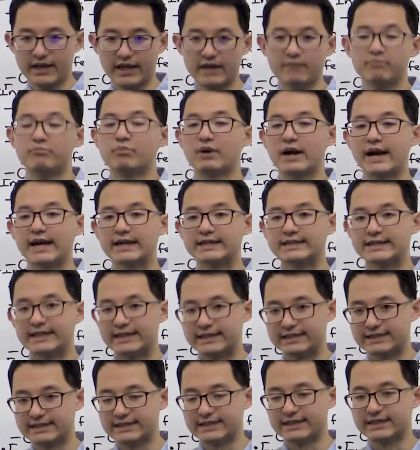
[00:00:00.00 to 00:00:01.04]

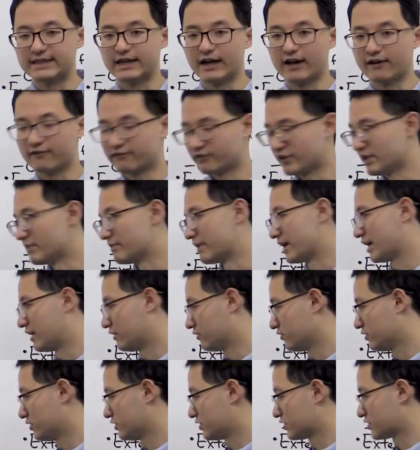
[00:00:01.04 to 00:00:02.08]
impregnating a
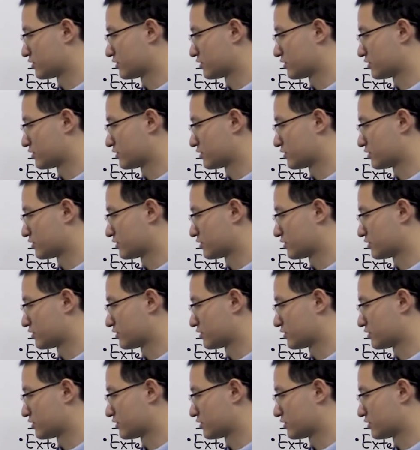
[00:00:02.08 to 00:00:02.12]
female.